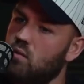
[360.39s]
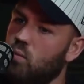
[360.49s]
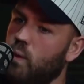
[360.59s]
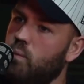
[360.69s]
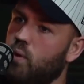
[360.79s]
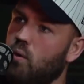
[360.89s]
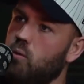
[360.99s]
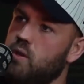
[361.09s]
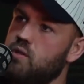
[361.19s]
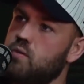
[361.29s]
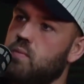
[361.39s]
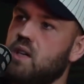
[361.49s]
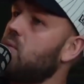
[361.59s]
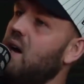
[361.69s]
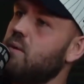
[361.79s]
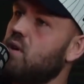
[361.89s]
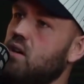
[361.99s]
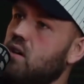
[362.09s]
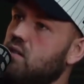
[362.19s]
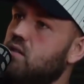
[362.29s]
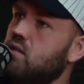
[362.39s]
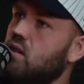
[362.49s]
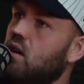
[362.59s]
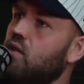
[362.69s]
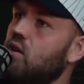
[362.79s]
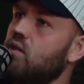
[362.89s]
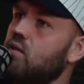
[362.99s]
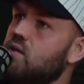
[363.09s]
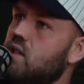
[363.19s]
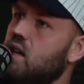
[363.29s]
would probably just be a byproduct of all of those